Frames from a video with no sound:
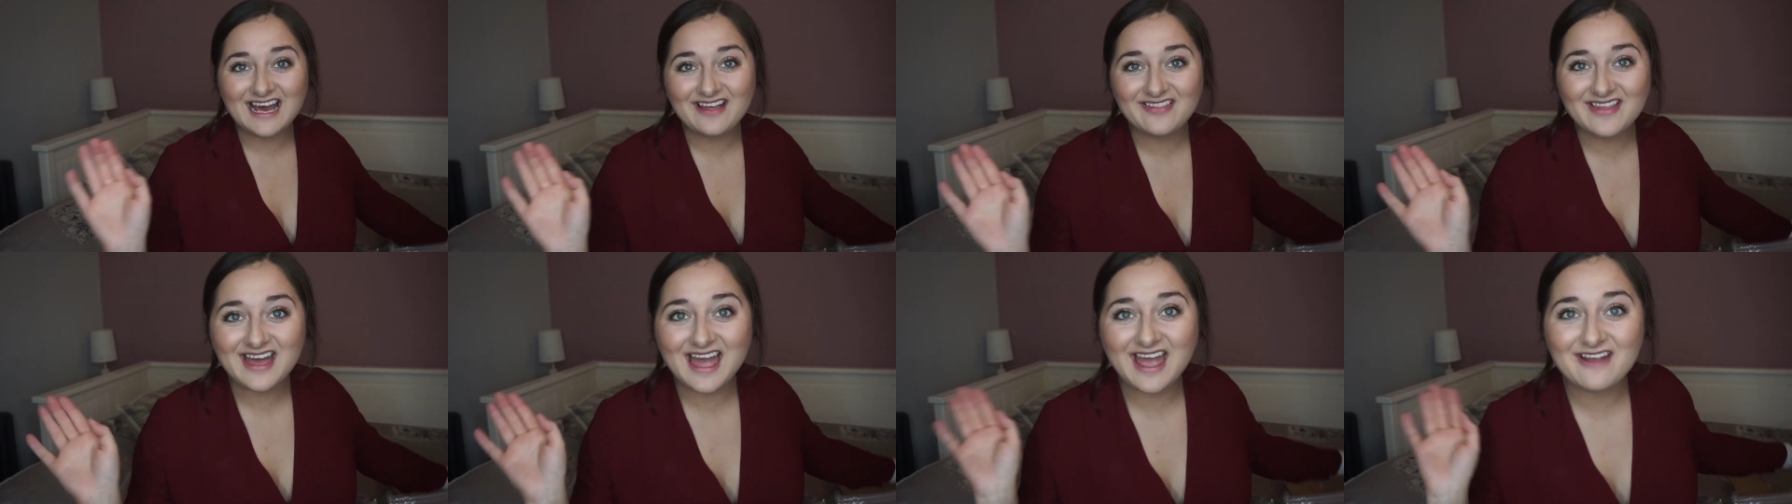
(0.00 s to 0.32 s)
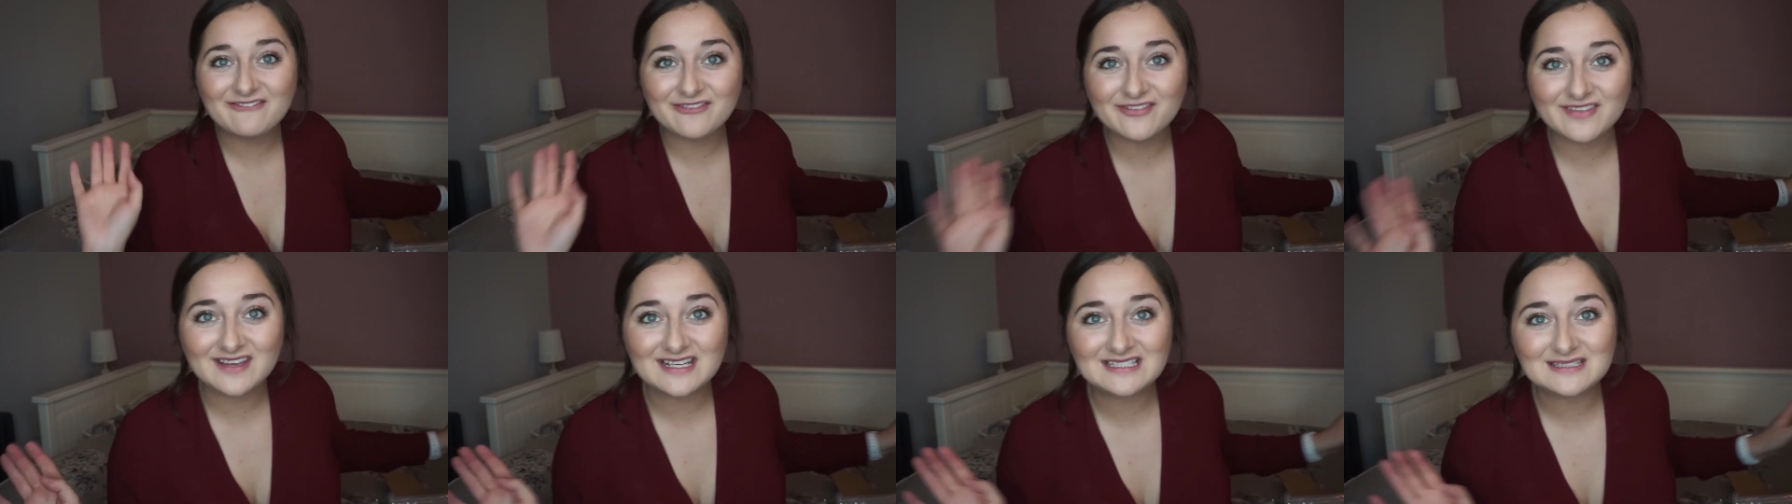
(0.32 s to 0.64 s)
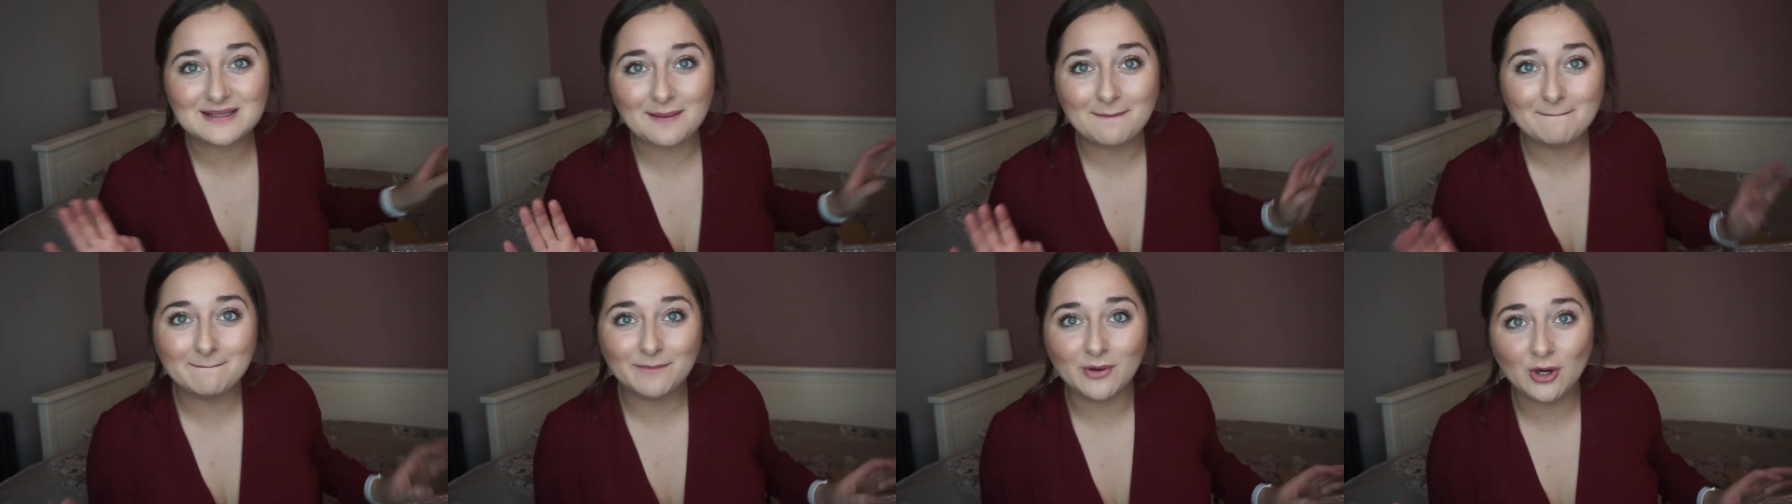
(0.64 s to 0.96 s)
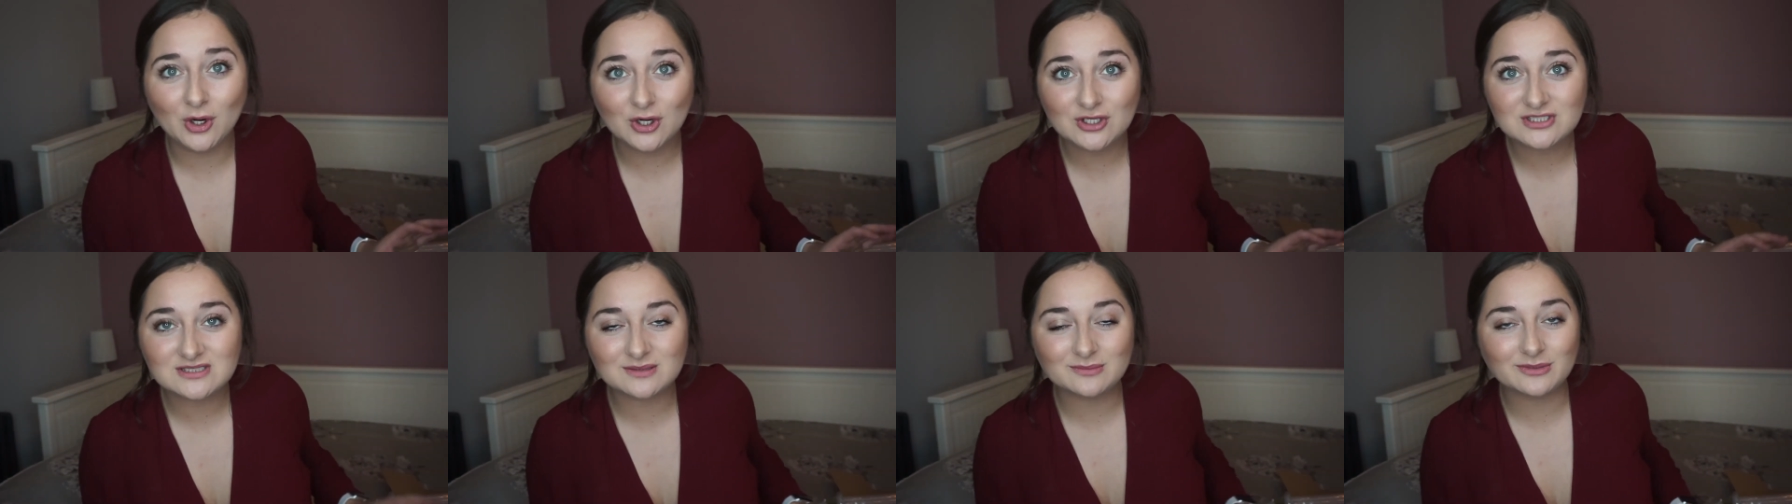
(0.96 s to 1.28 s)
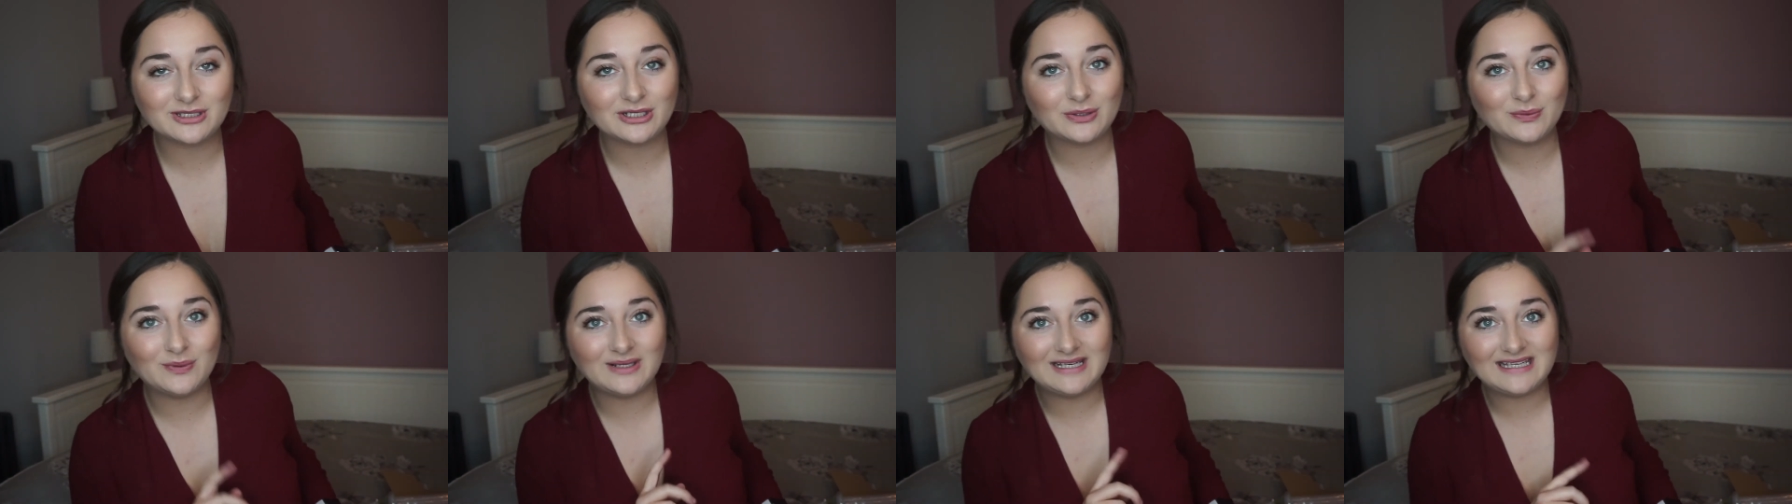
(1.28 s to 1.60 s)
that everything's unboxed, I'm
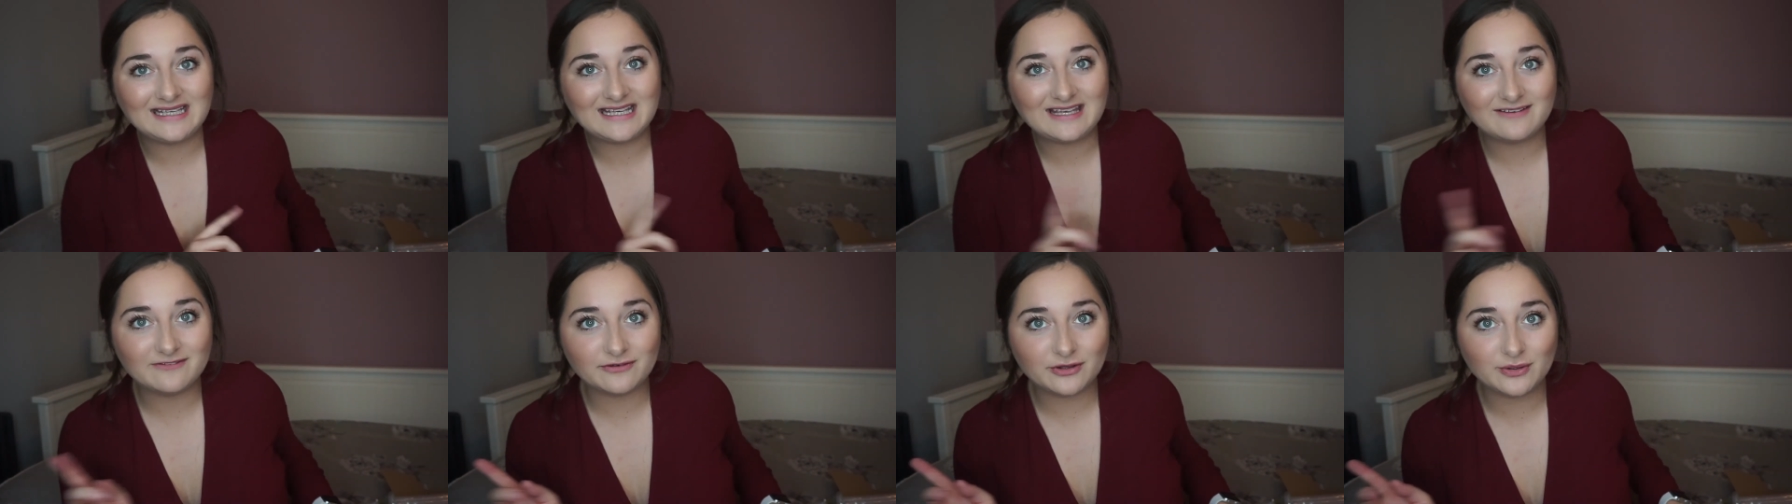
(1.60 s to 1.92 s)
going to quickly give